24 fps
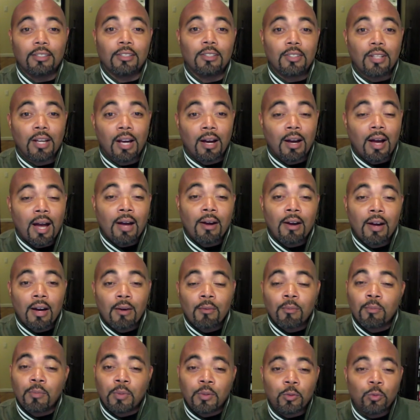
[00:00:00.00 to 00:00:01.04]

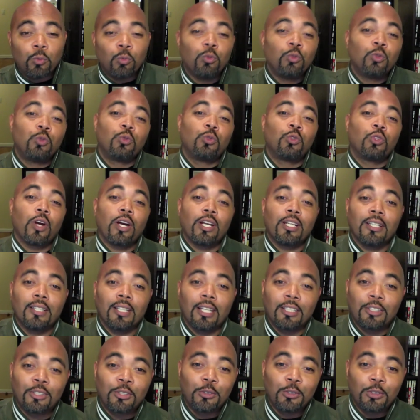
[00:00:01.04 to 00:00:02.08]
I've been trying
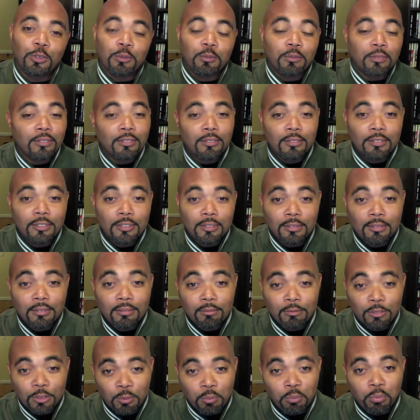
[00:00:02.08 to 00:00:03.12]
to do some
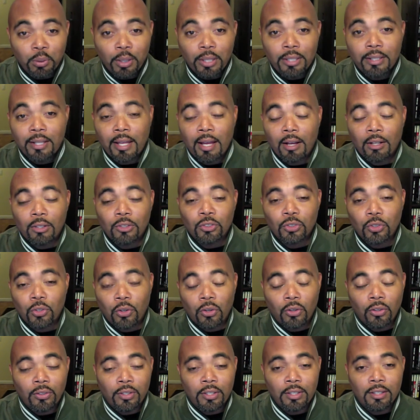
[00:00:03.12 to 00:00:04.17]
breakdowns
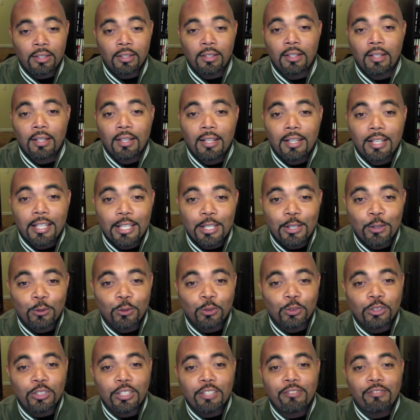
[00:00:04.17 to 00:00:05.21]
on the
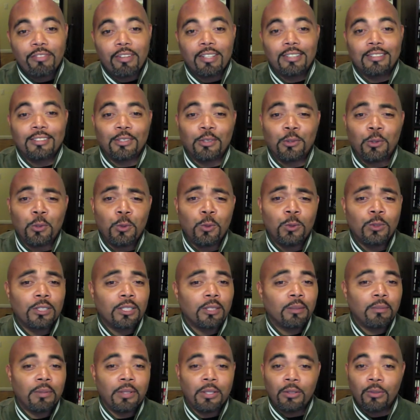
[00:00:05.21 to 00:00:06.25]
Eagles defense and who's going
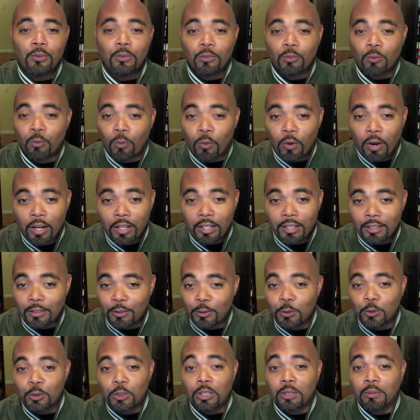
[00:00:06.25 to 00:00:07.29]
to be what and
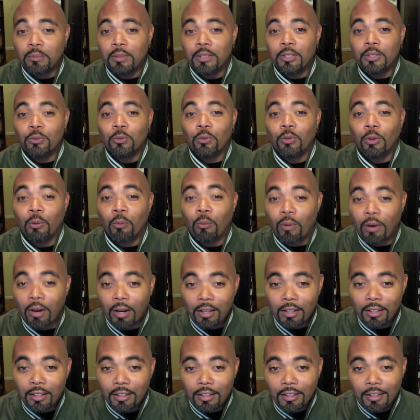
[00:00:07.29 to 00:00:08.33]
who's going to be doing
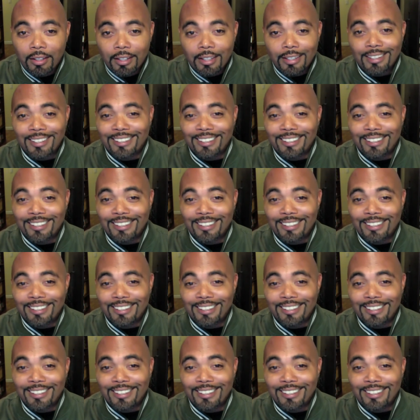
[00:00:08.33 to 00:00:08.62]
what. in the